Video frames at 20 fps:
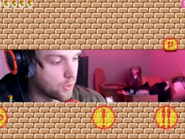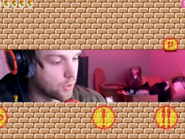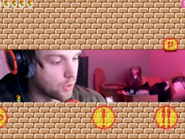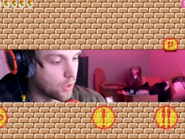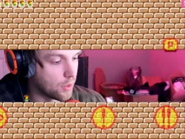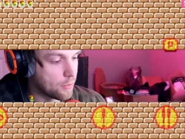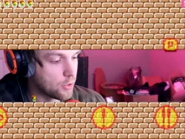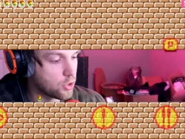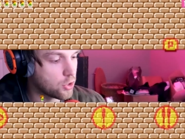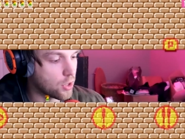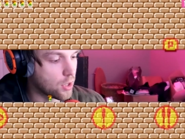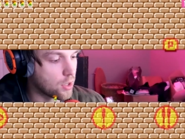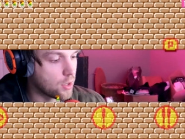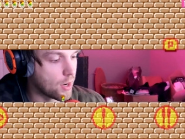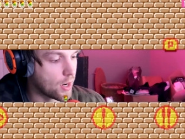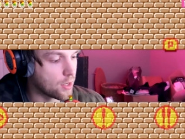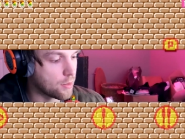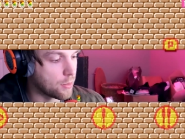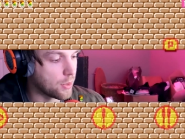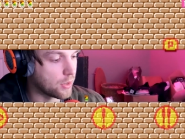So let me show you
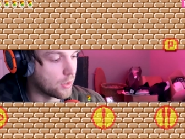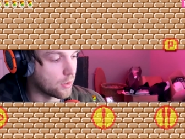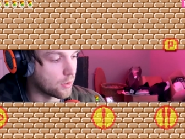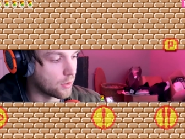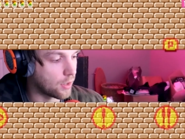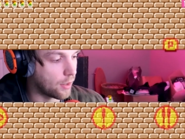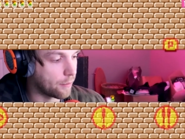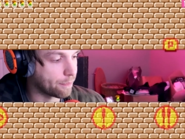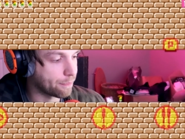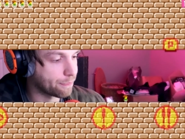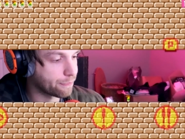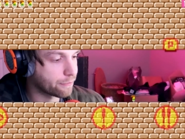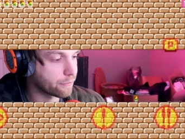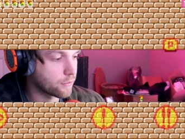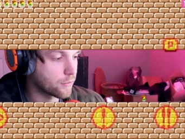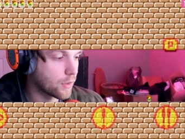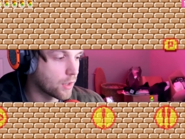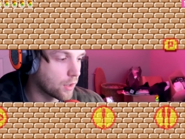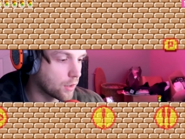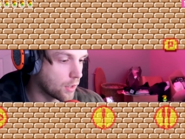how you beat this game.
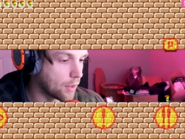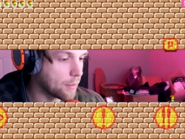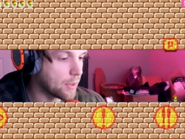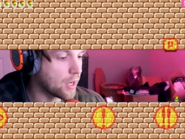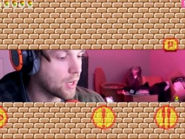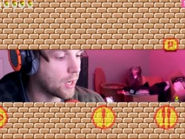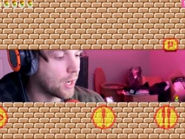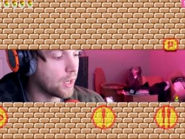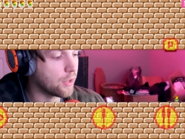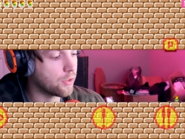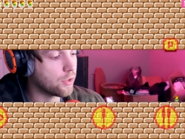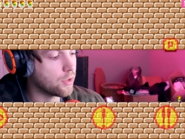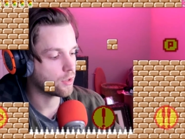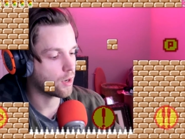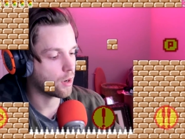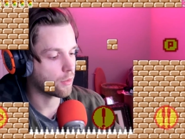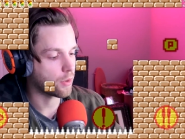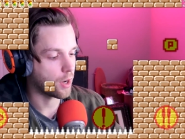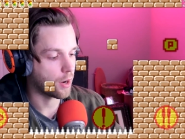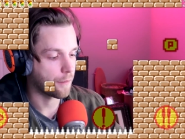In case you
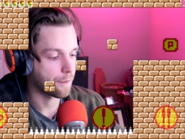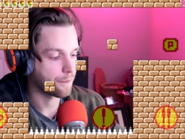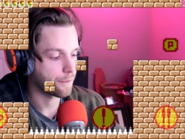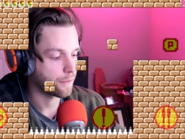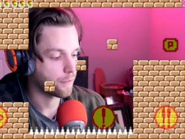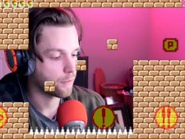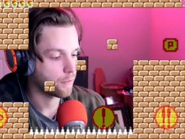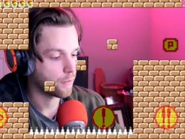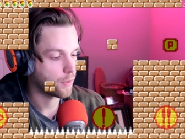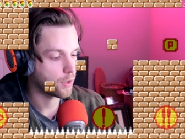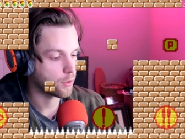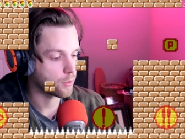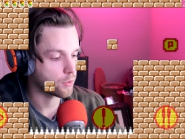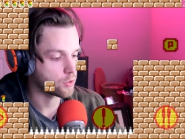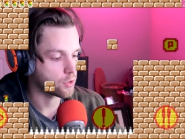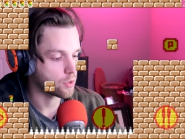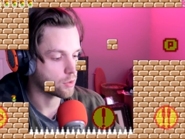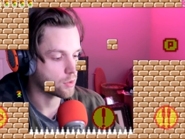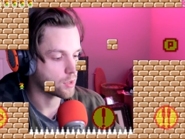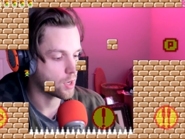don't know, here's what
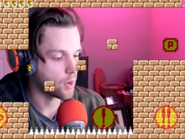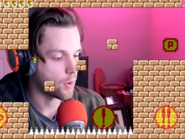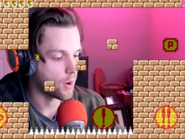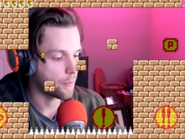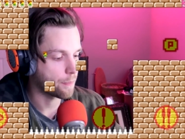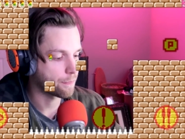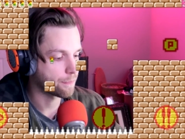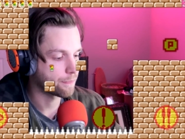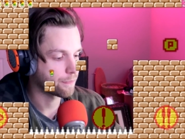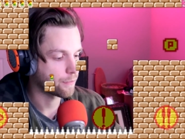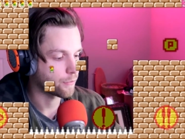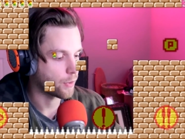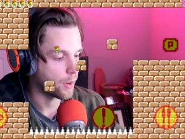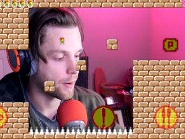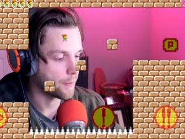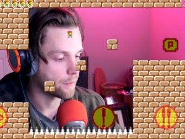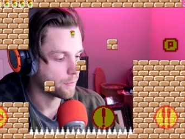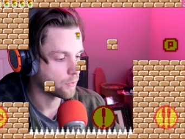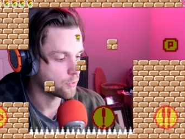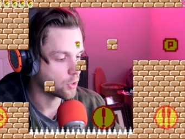you do. You go up,
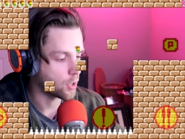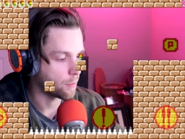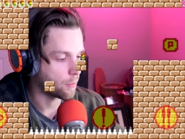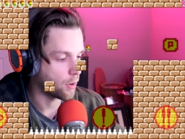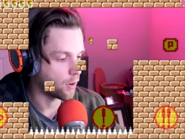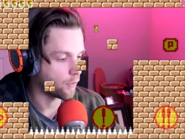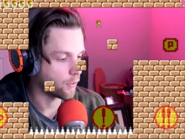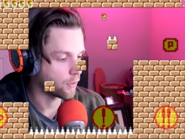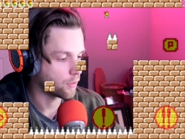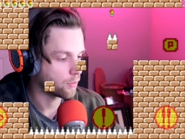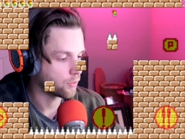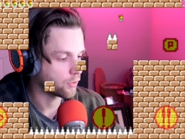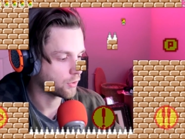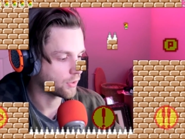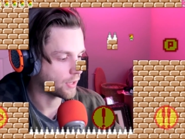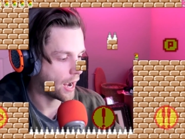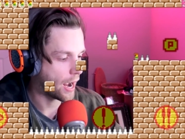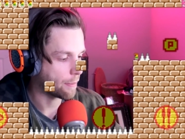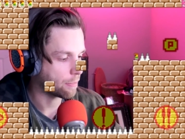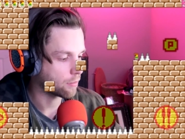right, jump over,
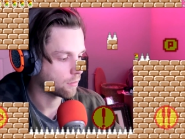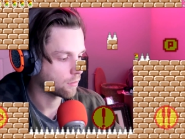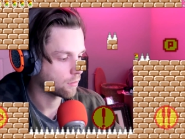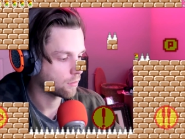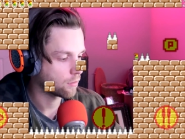stop,